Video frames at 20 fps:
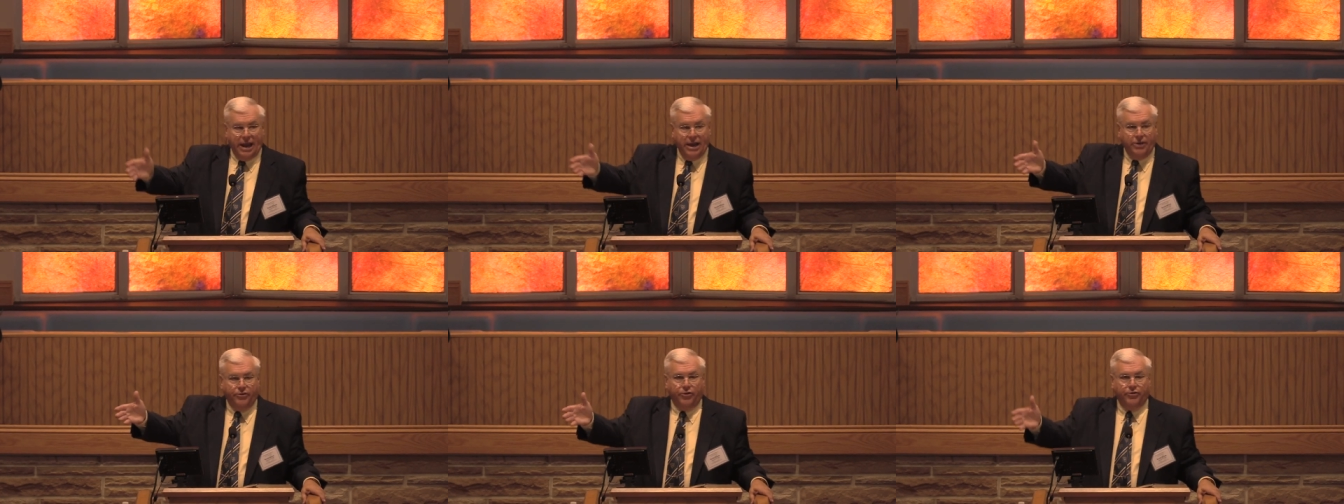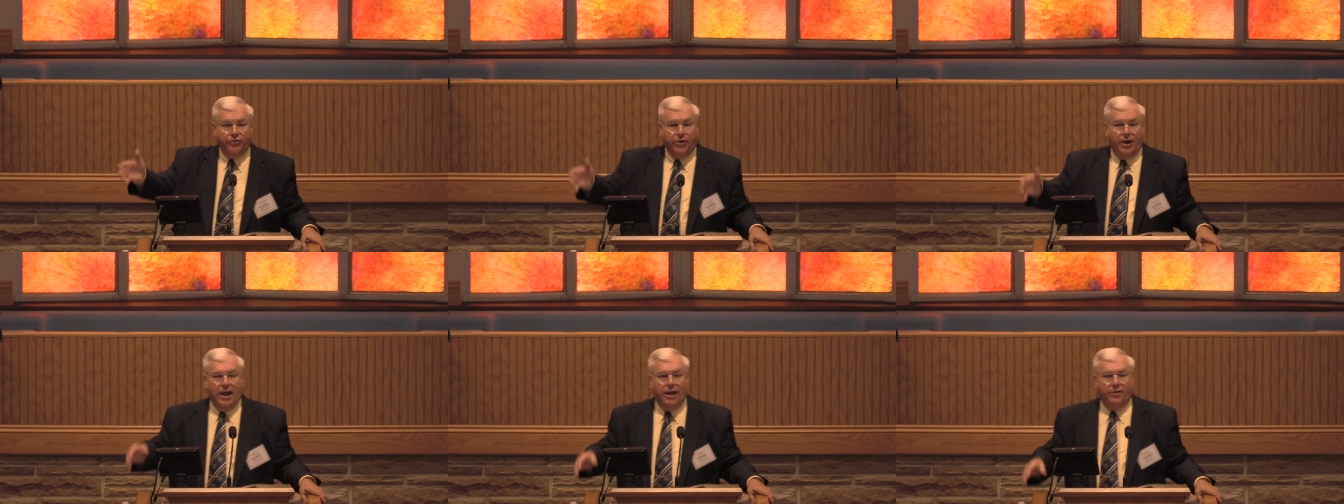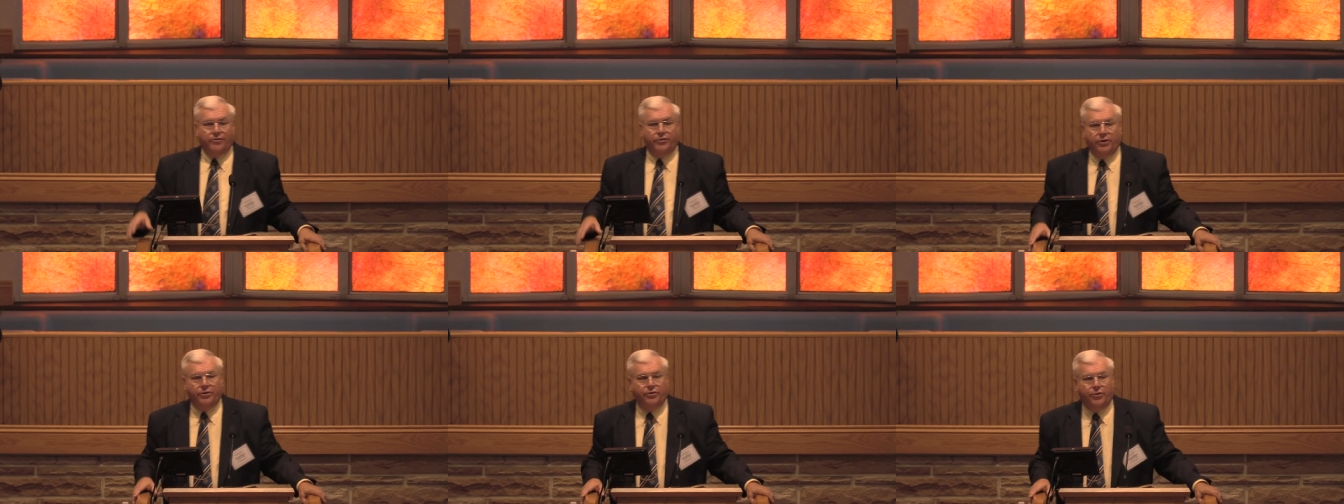angels
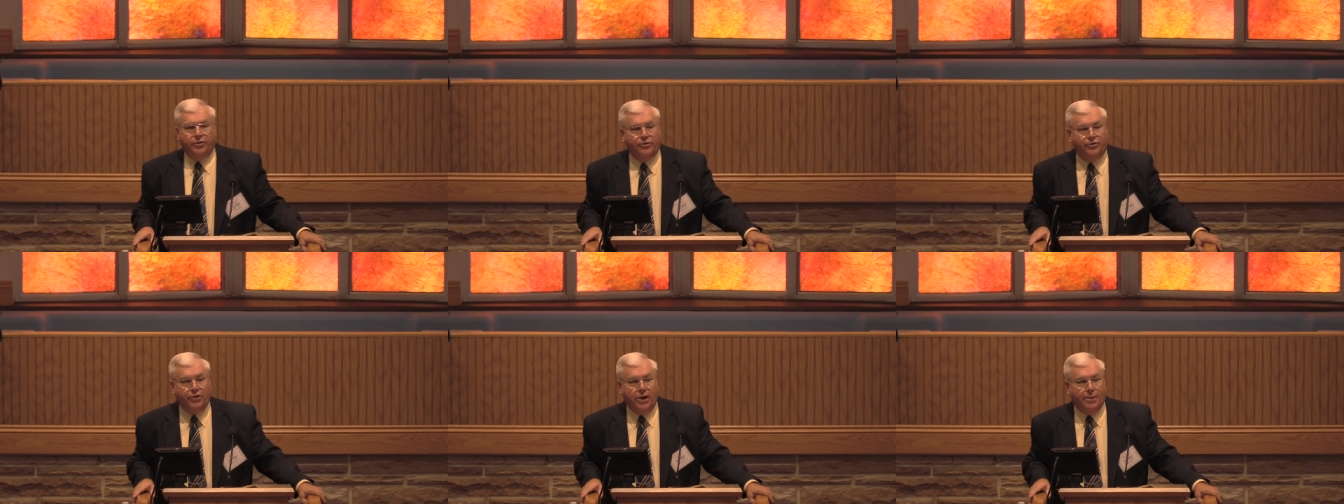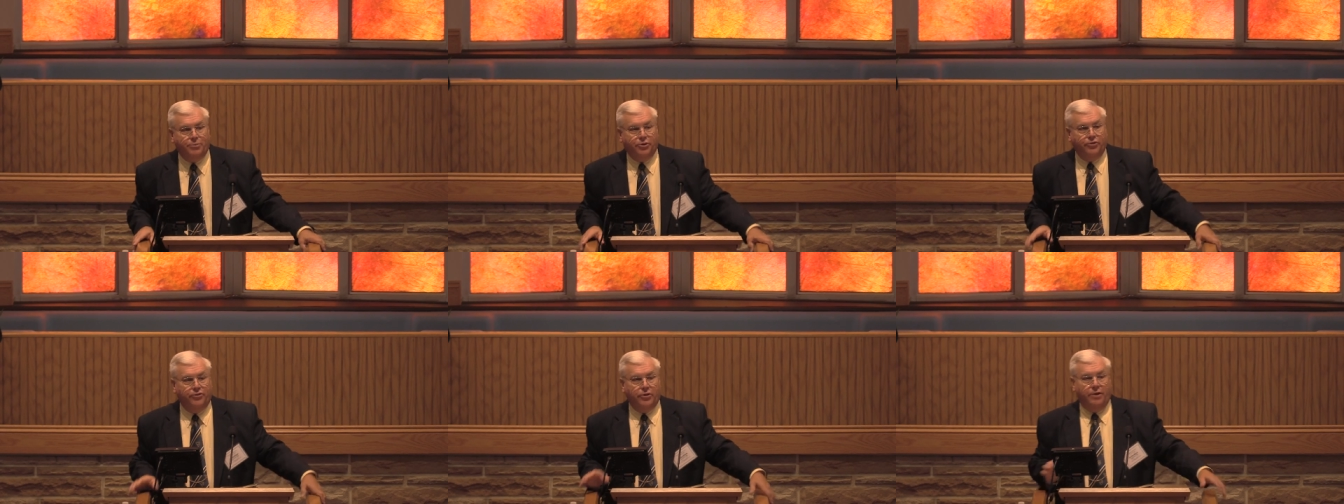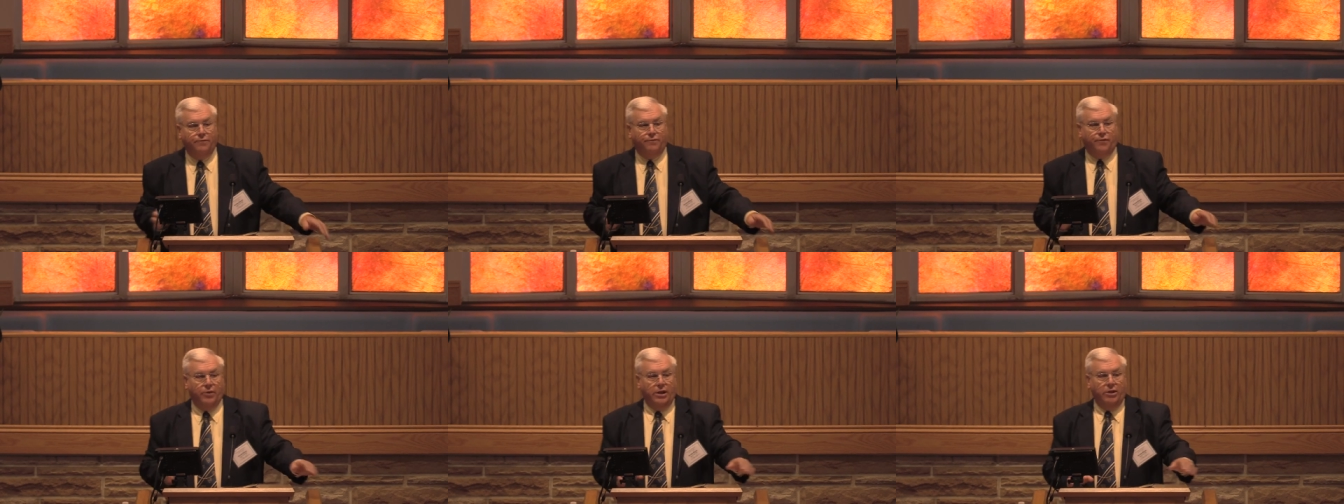announced it to the shepherds
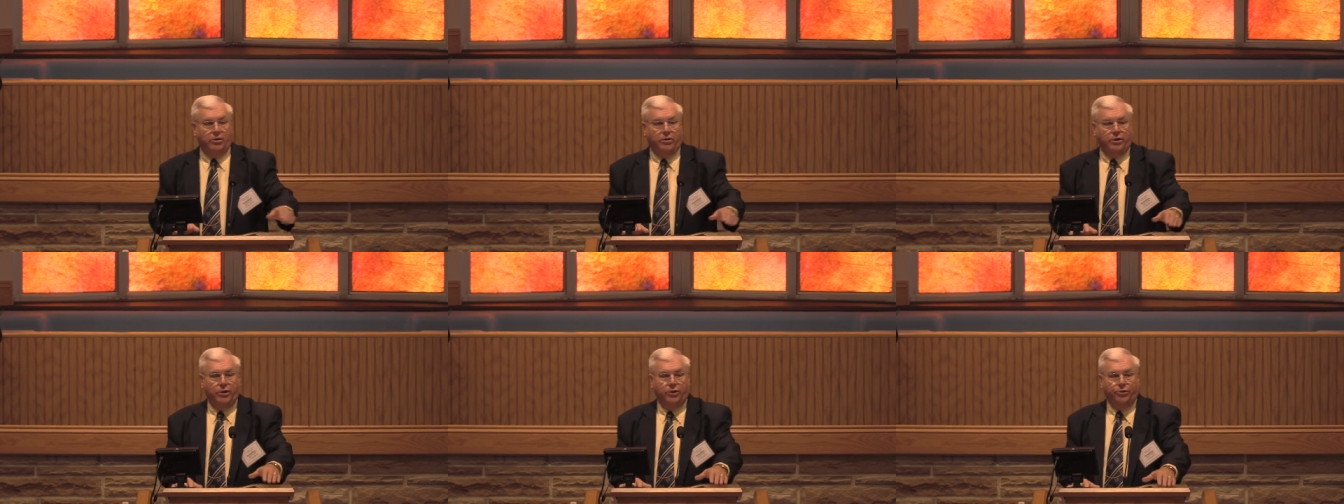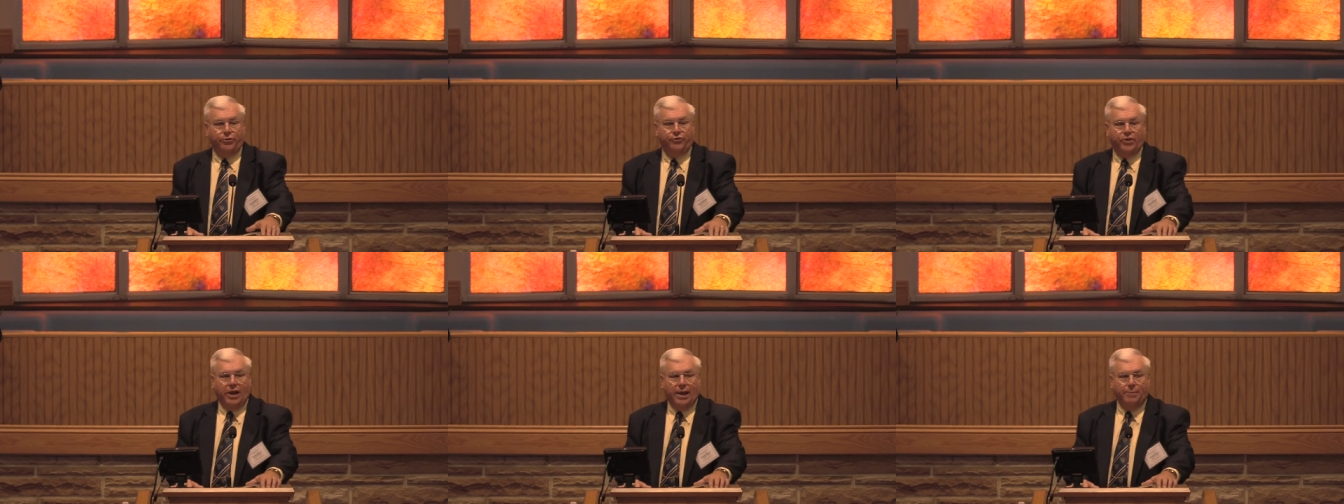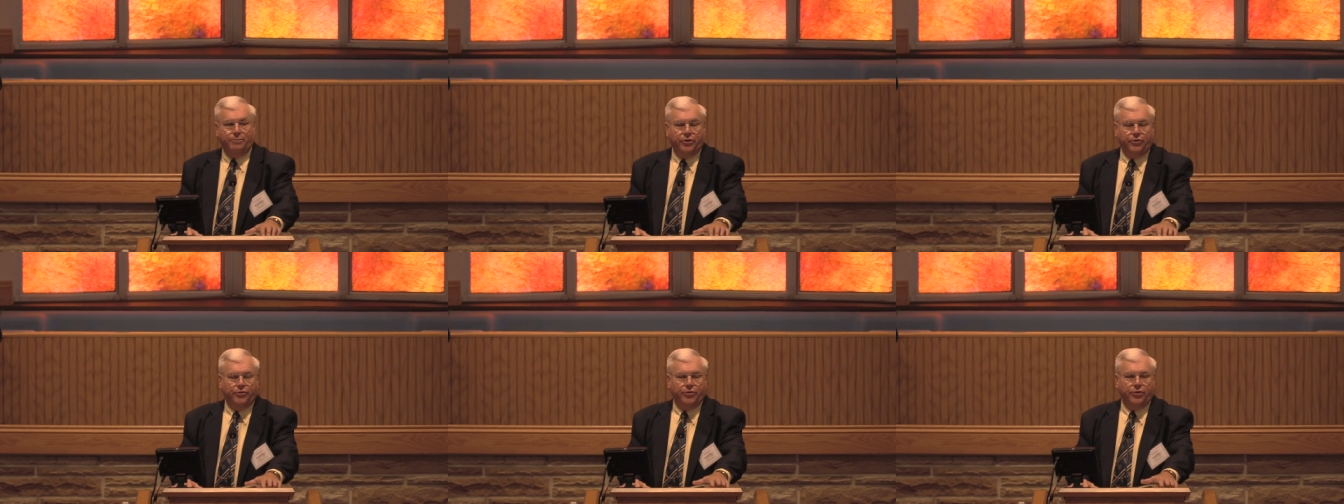in the field in Luke
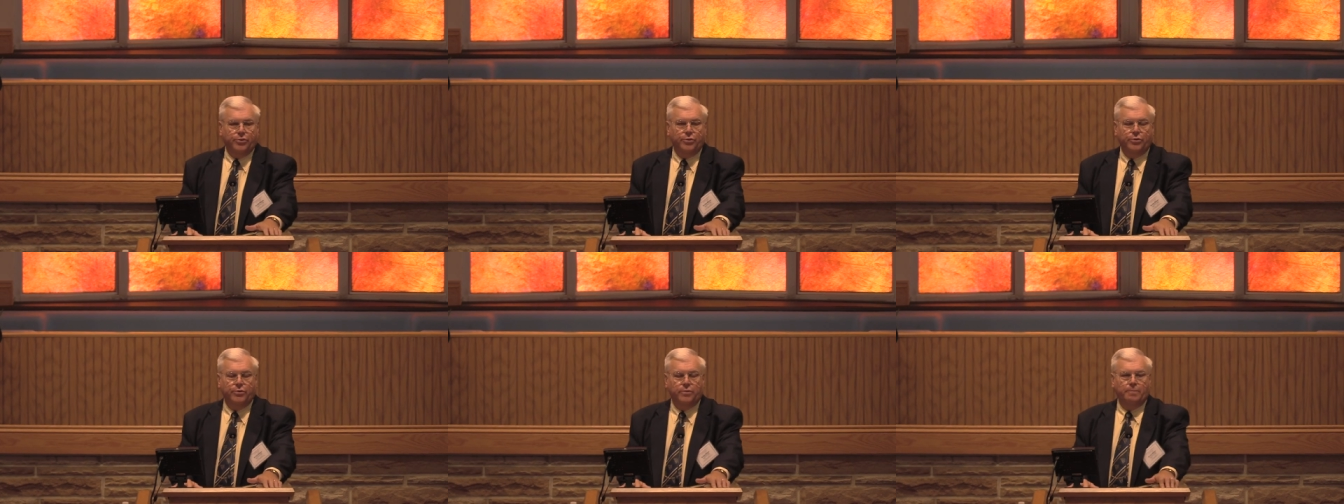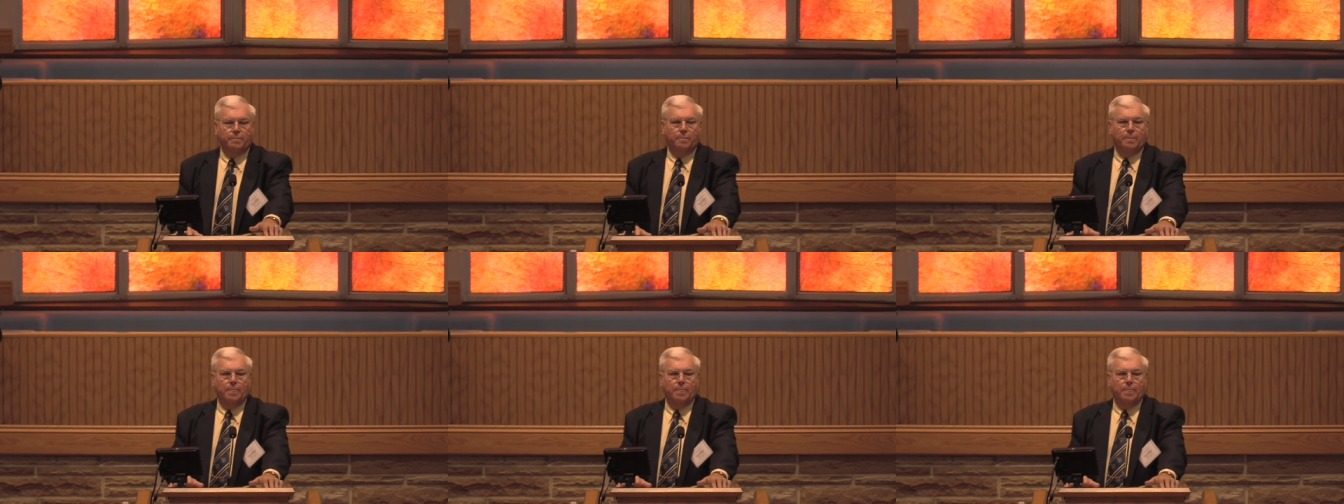chapter 2